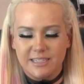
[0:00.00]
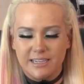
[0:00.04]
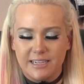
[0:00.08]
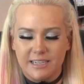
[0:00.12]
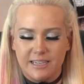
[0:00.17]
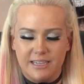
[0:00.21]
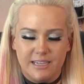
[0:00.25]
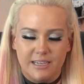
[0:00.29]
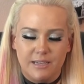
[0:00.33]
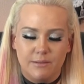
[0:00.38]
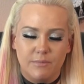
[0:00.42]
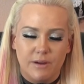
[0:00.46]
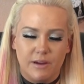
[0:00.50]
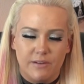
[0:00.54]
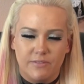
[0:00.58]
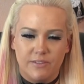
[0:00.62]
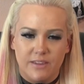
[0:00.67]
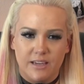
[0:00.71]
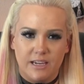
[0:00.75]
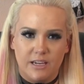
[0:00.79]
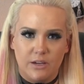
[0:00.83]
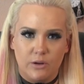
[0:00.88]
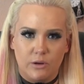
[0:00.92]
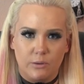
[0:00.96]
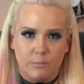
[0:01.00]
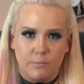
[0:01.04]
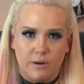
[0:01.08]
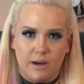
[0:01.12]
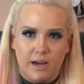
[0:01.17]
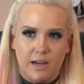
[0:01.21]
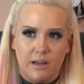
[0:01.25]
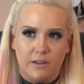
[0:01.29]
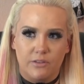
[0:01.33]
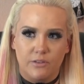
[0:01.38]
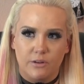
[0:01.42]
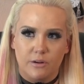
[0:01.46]
like an EMF thing you can
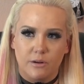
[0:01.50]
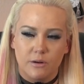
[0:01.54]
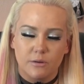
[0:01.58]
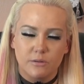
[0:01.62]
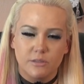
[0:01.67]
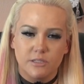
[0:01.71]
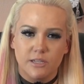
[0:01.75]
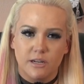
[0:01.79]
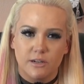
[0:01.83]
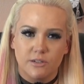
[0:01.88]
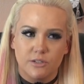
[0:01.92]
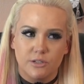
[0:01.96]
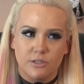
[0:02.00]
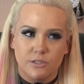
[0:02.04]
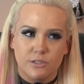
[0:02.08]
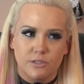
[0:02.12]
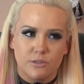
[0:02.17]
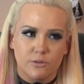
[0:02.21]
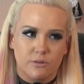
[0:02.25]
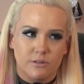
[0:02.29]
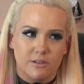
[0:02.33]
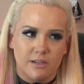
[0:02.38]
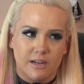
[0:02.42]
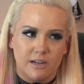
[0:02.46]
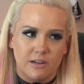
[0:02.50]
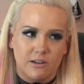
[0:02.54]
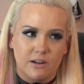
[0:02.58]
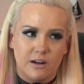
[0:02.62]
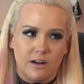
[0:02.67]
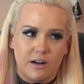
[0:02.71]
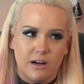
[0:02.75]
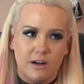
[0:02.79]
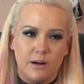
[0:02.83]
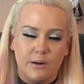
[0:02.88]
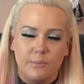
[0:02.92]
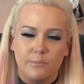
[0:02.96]
buy on the
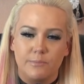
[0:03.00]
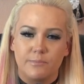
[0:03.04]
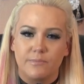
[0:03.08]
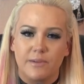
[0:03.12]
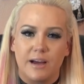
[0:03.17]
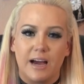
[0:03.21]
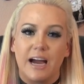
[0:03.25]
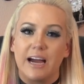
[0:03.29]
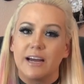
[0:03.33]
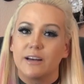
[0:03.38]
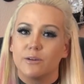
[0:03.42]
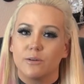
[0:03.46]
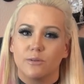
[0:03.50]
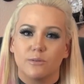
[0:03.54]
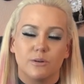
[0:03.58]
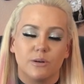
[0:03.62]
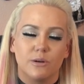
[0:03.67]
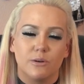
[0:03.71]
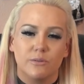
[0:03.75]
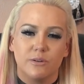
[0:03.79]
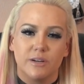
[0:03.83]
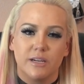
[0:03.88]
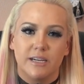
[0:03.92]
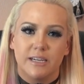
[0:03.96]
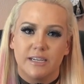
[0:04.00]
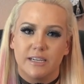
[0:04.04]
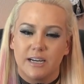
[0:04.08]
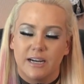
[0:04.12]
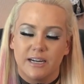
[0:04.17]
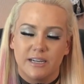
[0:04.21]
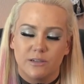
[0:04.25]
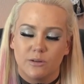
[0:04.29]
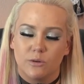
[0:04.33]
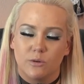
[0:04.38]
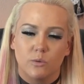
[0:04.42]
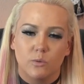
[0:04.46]
ghosthunterstore.com. I don't own it.
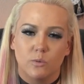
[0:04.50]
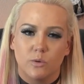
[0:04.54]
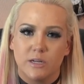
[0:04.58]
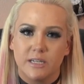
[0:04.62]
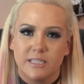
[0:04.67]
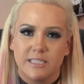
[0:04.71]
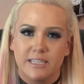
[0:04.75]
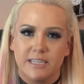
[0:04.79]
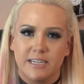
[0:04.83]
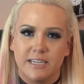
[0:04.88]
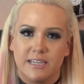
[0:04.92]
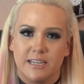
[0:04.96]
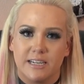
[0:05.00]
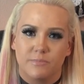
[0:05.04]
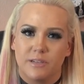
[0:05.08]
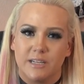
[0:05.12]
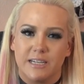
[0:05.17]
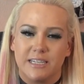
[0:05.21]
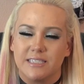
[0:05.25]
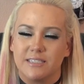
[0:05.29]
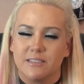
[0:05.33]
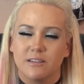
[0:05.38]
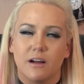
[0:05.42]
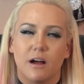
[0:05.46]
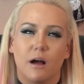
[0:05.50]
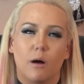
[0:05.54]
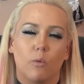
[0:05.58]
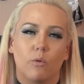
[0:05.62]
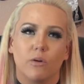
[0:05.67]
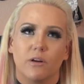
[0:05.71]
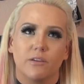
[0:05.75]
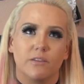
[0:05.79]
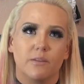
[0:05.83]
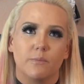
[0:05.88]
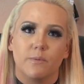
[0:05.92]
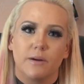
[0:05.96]
I don't want it. It's not
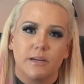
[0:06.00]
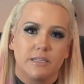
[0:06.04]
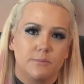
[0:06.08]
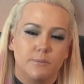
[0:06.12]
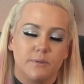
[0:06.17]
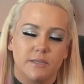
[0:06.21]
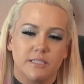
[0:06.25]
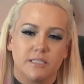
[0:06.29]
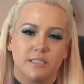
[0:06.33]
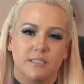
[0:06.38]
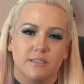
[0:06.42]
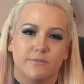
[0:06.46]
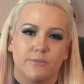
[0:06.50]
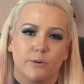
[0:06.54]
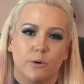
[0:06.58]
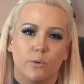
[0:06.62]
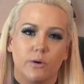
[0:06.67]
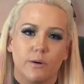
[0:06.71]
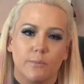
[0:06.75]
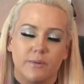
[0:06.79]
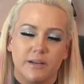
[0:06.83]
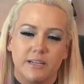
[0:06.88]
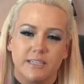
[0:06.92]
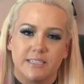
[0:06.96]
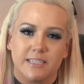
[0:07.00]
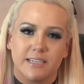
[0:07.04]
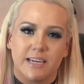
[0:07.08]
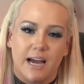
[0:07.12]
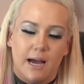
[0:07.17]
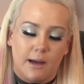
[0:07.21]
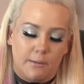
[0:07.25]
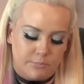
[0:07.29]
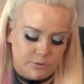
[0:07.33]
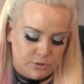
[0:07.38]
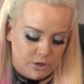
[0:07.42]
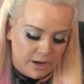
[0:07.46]
one of the best pieces of equipment to
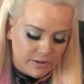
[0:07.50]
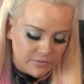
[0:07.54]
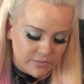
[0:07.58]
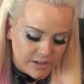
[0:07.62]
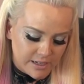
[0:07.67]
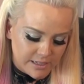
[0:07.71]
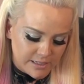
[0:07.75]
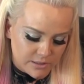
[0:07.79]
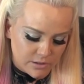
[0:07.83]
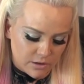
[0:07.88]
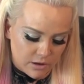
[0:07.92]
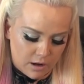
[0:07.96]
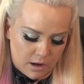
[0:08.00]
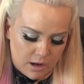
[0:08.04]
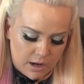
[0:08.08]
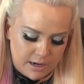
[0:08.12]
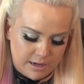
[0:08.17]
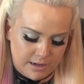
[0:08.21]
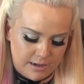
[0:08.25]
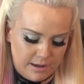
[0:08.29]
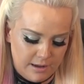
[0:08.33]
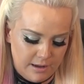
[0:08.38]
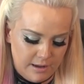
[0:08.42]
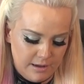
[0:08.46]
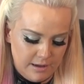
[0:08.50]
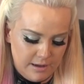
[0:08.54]
capture evidence on